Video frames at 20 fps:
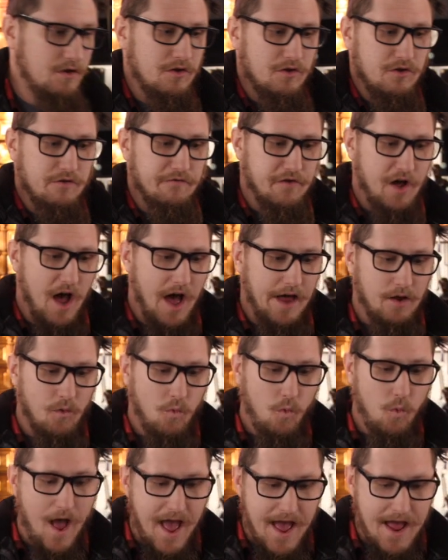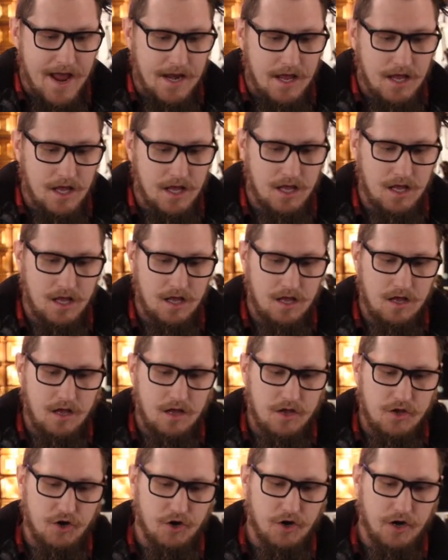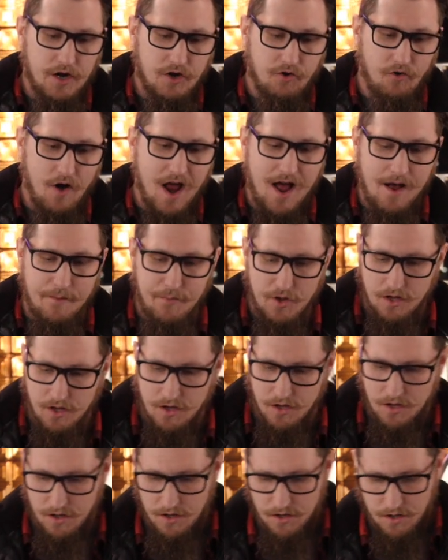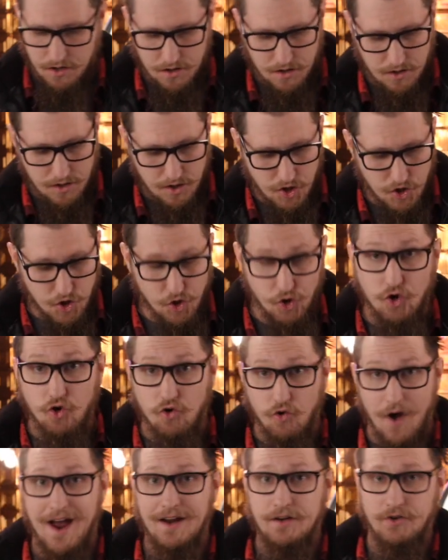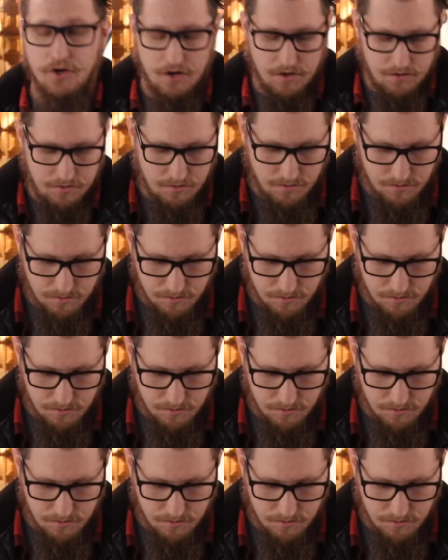You've got it weighed. You're gonna grab your grinder.